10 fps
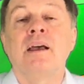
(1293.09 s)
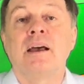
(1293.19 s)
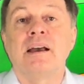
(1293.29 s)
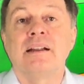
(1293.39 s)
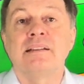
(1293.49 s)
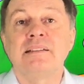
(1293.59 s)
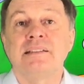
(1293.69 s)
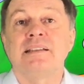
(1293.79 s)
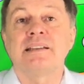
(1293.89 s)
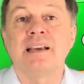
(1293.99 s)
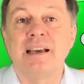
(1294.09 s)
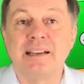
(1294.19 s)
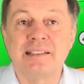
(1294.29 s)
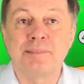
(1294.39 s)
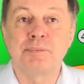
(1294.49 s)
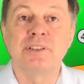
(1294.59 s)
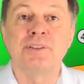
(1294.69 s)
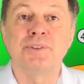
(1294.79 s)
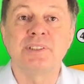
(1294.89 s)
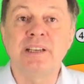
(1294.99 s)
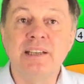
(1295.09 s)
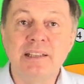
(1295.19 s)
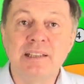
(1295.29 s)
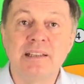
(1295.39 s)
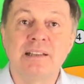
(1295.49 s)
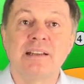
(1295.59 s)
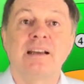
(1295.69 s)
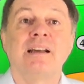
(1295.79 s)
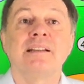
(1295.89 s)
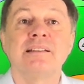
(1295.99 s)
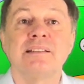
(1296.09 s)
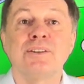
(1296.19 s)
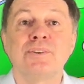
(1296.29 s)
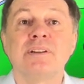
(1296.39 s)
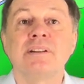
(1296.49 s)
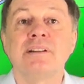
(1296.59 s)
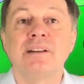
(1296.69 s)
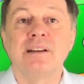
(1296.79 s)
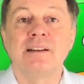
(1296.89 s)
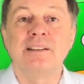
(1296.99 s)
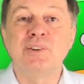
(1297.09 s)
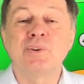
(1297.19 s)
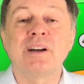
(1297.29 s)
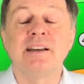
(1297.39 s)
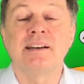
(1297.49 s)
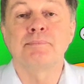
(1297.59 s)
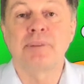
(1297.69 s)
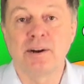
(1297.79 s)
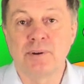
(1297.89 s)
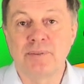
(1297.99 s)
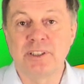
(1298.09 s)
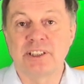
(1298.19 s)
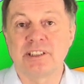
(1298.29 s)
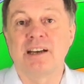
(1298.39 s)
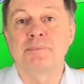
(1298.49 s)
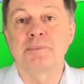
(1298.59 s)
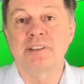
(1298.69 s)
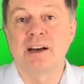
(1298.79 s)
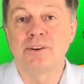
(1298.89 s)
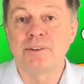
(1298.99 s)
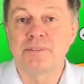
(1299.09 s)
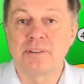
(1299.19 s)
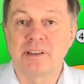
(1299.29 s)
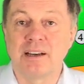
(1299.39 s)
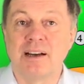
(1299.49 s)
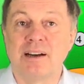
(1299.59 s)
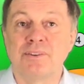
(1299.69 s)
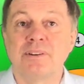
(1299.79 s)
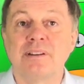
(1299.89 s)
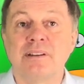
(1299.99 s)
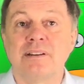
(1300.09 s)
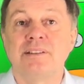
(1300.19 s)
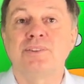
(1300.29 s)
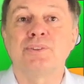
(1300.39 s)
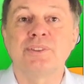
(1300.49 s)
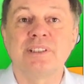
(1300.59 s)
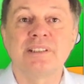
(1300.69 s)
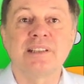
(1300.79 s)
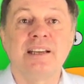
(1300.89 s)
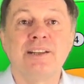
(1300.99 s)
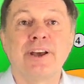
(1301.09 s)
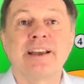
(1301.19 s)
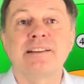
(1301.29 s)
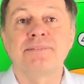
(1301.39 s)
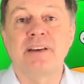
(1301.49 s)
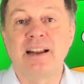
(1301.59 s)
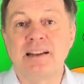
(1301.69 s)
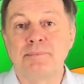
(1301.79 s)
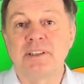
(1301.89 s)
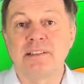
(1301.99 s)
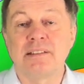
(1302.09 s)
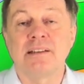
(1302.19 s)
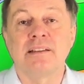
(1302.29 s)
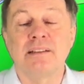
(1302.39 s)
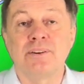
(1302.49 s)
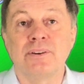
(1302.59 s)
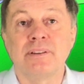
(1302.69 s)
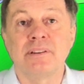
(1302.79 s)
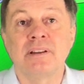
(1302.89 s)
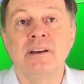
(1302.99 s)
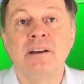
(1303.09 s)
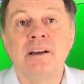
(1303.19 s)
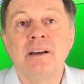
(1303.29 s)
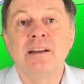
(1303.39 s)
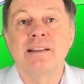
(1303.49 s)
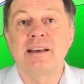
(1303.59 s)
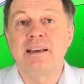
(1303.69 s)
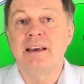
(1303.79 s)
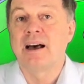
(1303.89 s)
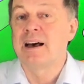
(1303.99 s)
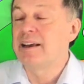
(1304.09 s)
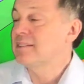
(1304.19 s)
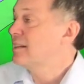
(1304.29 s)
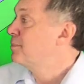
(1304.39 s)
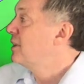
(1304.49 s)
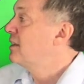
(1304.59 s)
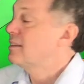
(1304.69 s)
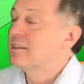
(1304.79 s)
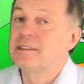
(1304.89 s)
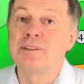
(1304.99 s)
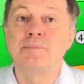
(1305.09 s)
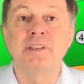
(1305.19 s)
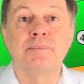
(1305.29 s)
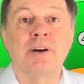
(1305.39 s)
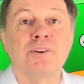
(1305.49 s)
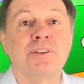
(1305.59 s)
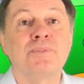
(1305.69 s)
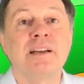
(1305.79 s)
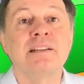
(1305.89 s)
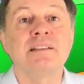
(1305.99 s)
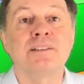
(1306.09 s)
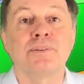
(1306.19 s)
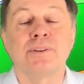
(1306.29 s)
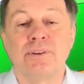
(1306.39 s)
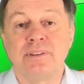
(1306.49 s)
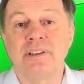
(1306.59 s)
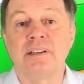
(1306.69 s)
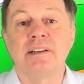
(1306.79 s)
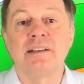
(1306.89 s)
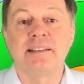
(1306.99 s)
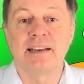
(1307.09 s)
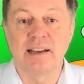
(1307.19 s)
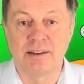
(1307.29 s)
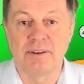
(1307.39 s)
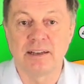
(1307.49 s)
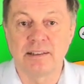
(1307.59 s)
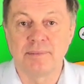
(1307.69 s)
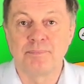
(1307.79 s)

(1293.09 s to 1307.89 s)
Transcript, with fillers: and these decays produce heat, and the total nuclear power which comes out of the ground due to these radioactive elements in the Earth, they are estimated to be about twenty to thirty terawatt.